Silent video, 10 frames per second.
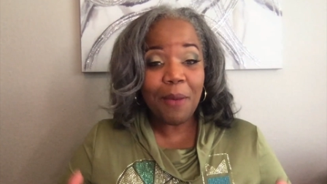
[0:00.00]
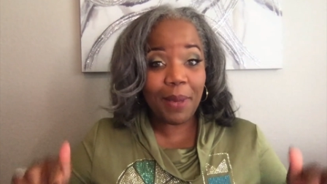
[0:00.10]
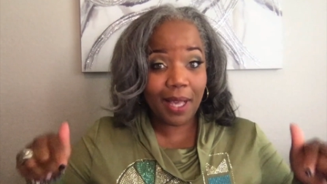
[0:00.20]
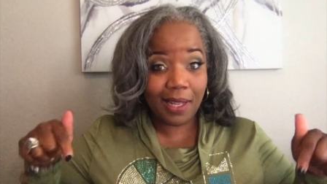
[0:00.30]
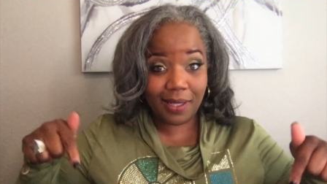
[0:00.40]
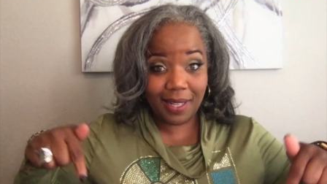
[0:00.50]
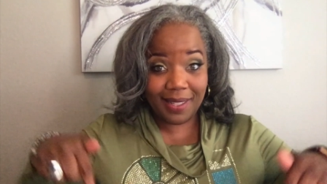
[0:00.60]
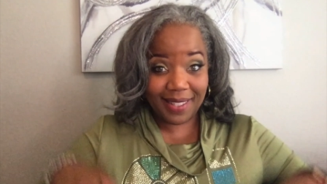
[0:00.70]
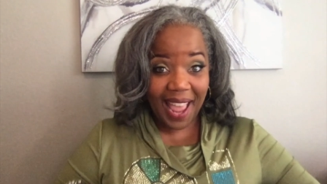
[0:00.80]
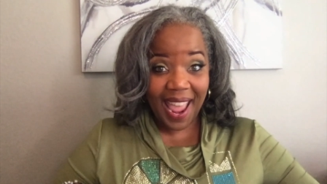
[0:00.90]
because
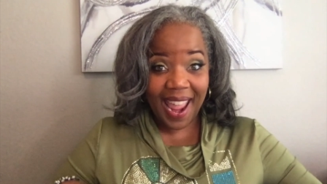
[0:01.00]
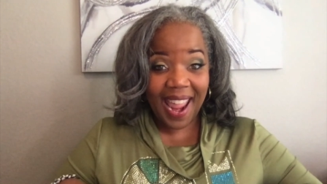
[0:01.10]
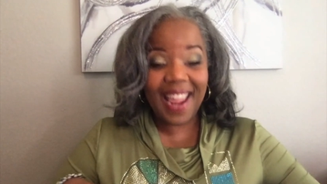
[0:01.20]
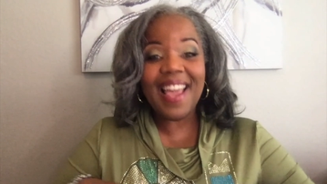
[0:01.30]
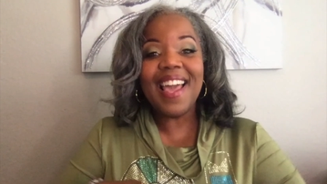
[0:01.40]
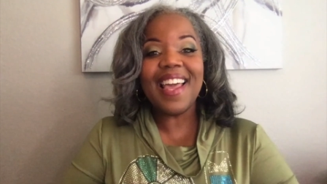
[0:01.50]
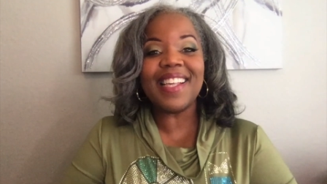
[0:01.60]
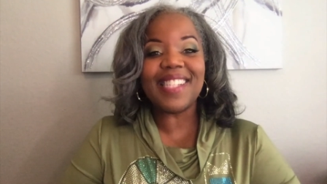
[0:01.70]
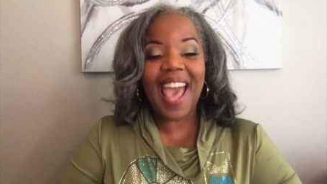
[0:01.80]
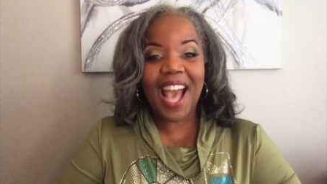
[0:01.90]
today
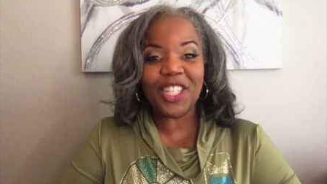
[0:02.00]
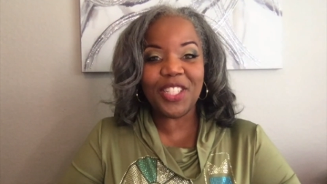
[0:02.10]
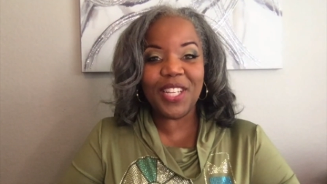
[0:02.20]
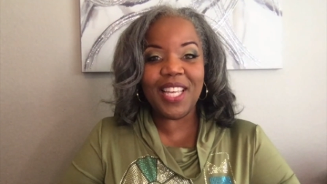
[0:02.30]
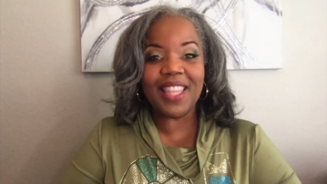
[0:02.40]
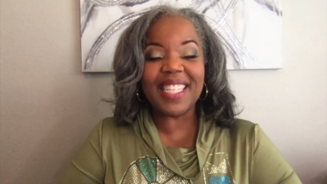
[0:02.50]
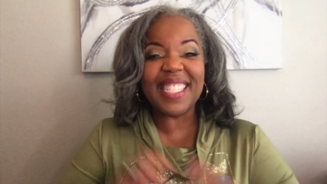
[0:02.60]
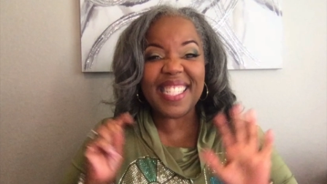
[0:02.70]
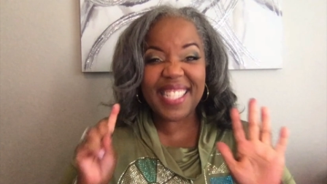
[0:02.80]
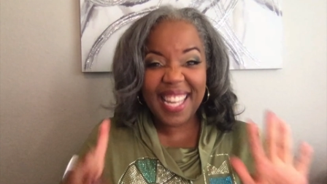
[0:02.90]
is actually the
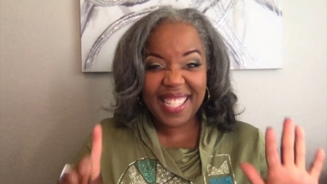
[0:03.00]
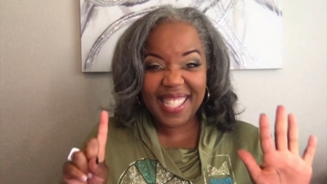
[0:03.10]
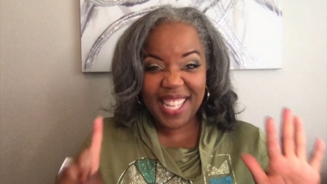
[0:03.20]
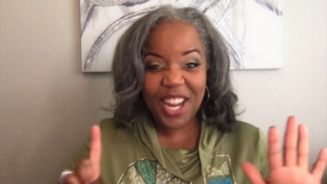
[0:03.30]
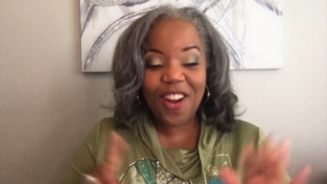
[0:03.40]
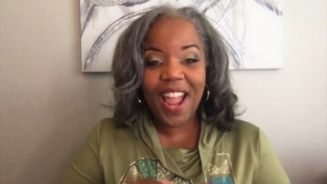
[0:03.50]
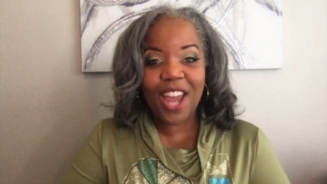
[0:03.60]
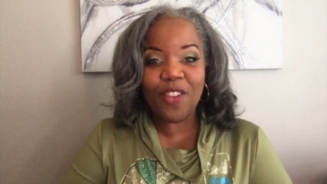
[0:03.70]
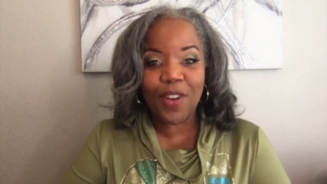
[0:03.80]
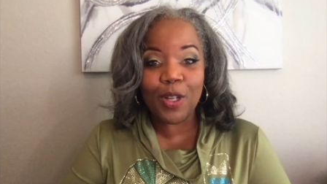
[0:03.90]
6th year
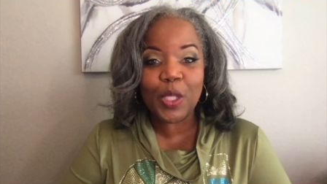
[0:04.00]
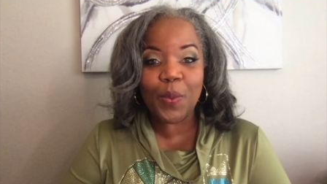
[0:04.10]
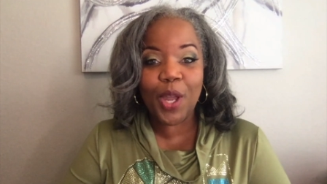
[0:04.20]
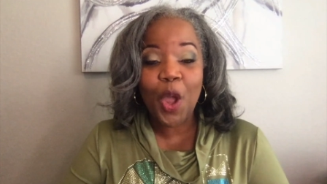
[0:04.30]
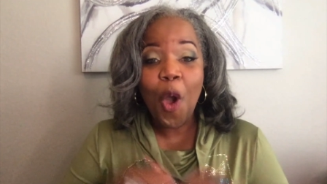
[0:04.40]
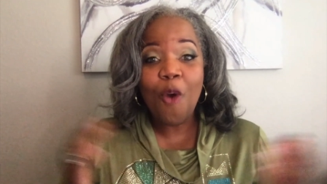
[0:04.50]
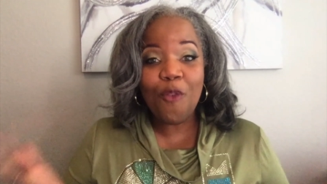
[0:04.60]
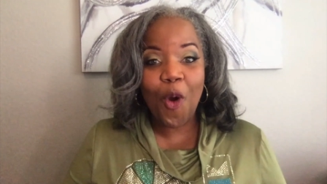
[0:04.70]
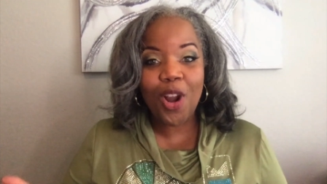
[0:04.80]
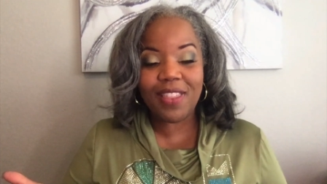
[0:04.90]
anniversary
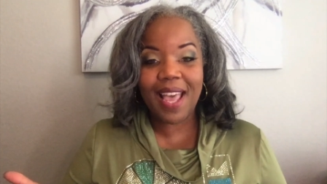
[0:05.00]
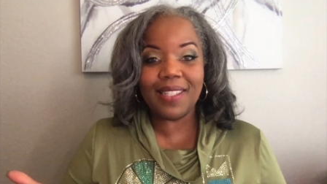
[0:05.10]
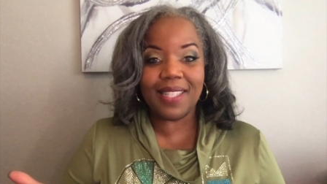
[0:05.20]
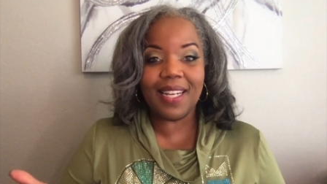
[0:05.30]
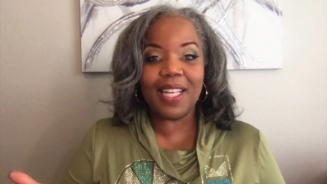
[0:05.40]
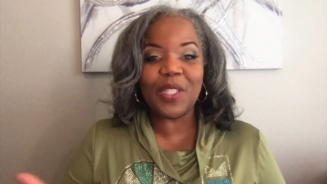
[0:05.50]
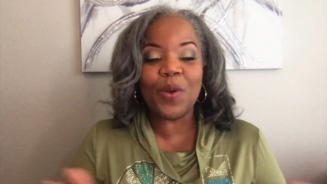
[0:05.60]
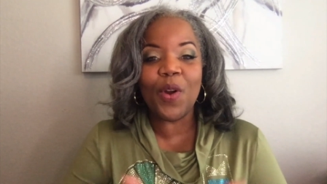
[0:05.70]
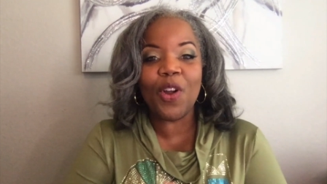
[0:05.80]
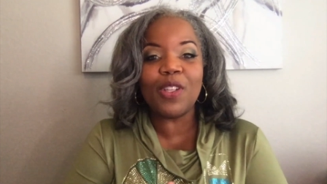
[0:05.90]
for That Sunday
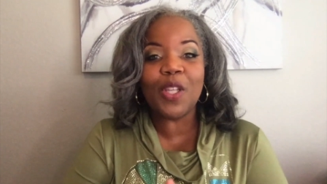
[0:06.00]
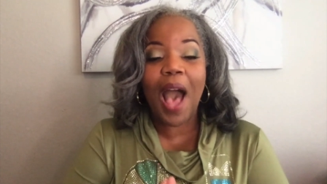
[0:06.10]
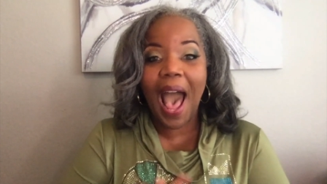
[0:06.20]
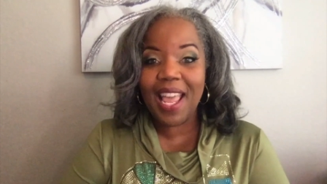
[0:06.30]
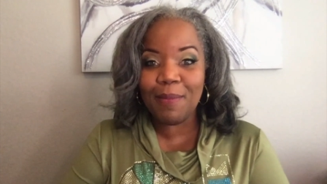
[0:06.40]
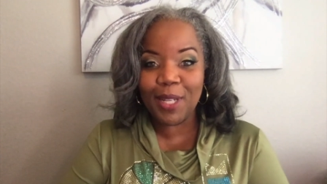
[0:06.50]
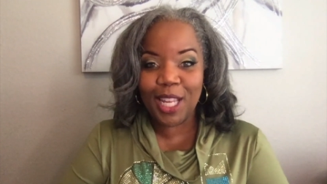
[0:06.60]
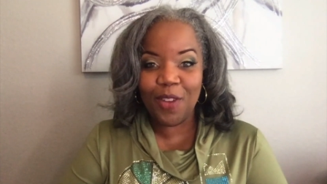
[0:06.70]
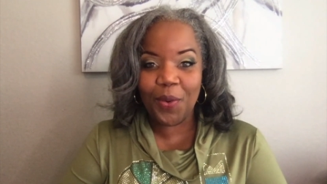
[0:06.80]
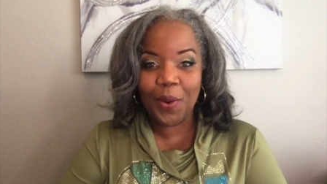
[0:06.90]
School Girl. So I am
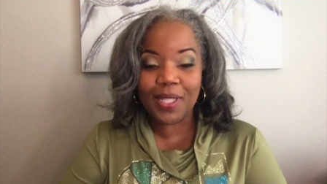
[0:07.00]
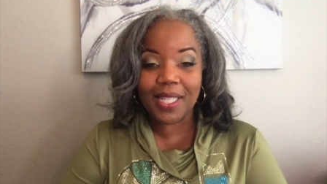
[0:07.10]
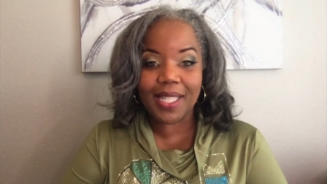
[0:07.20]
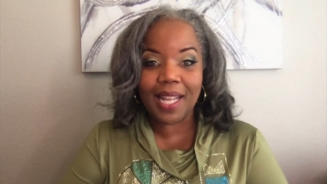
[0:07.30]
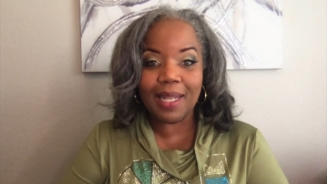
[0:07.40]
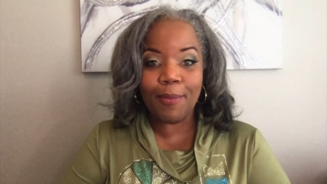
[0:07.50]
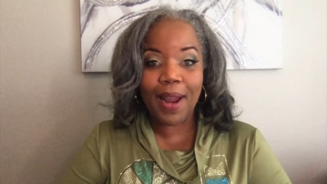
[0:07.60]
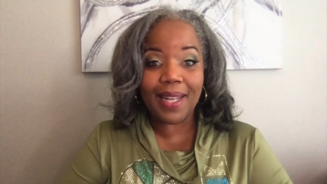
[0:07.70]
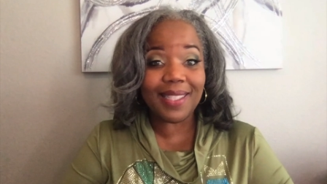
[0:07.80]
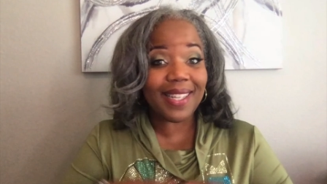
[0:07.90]
looking forward to
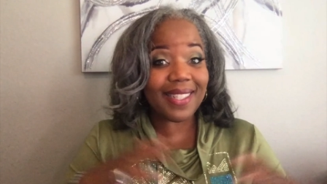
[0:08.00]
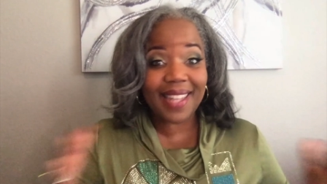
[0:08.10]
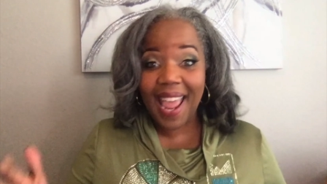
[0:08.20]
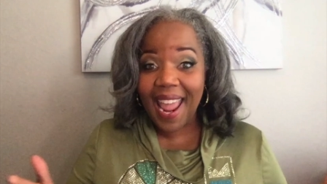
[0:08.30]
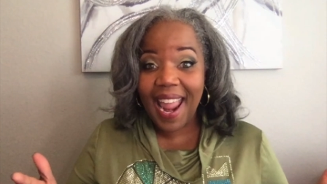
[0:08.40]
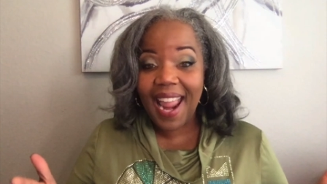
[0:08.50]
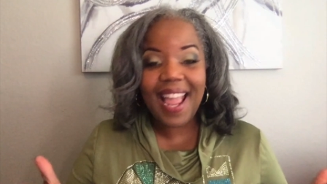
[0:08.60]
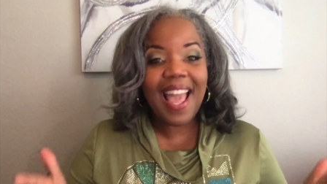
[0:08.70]
celebrating today